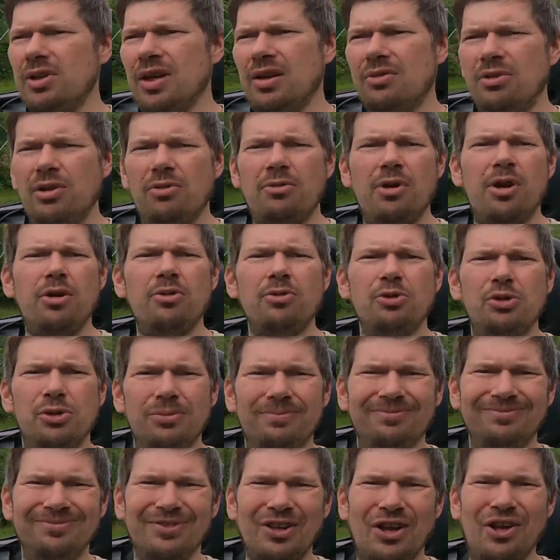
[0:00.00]
down the road.
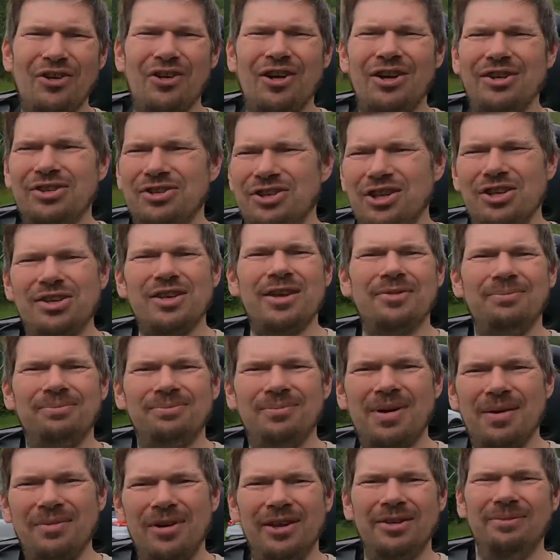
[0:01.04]
Alright, cheers
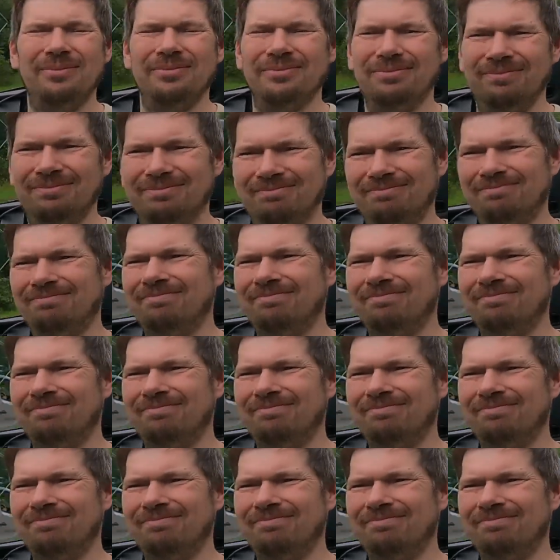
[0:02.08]
now, bye bye.